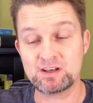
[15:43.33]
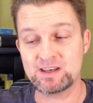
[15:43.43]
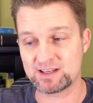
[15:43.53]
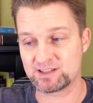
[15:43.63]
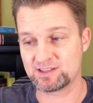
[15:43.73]

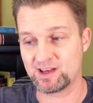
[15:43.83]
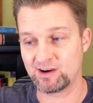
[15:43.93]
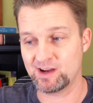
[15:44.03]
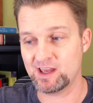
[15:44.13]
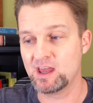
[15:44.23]

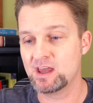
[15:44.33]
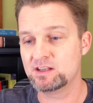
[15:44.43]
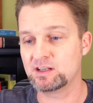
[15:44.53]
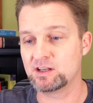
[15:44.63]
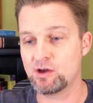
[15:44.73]
necessary
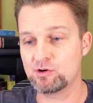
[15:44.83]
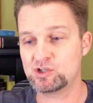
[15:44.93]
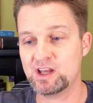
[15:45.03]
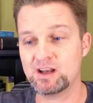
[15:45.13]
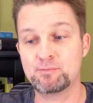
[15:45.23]
to
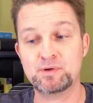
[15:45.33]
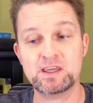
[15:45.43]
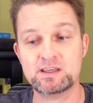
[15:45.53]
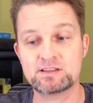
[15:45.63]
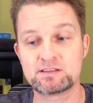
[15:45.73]
negotiate a
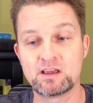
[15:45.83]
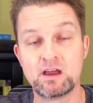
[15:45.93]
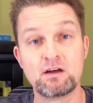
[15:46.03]
peace